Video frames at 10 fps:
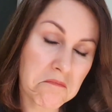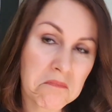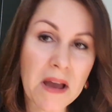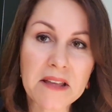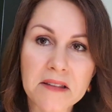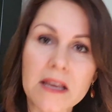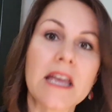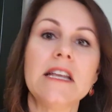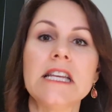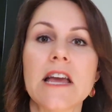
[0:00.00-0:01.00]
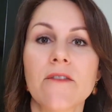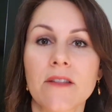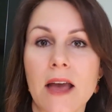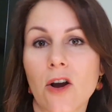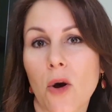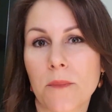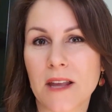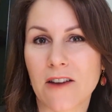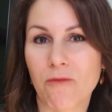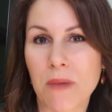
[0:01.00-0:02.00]
basic ETFs that
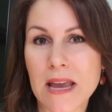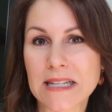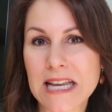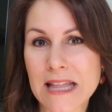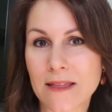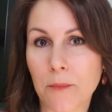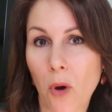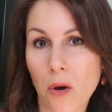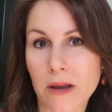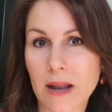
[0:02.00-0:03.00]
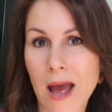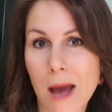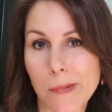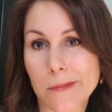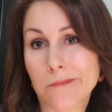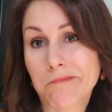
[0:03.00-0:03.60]
CommSec have picked in the Pocket app.